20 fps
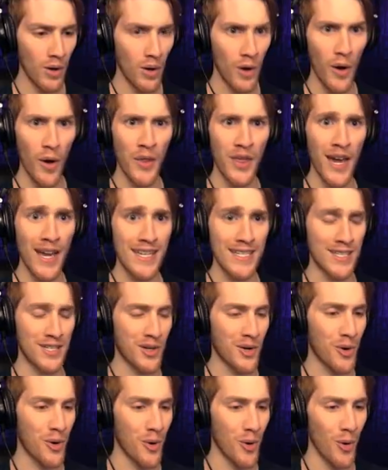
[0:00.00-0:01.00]
That is
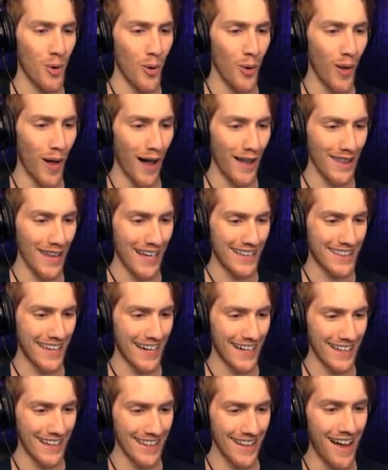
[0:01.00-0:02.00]
cool. I like
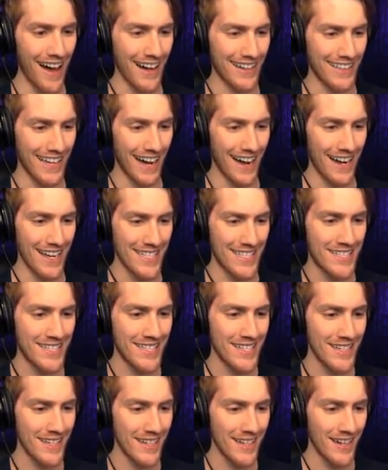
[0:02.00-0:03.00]
that a lot,
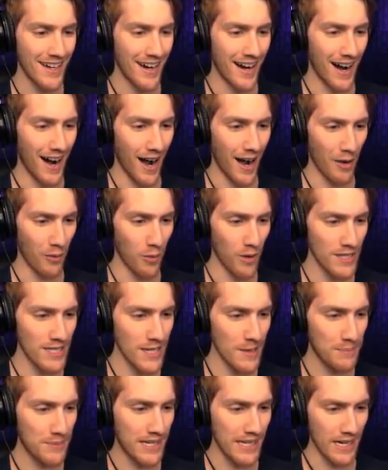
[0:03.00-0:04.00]
guys. All right, what's
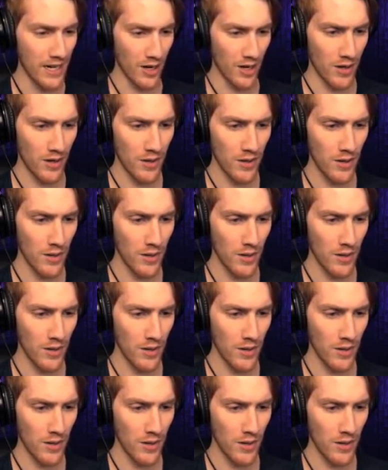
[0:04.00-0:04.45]
up here?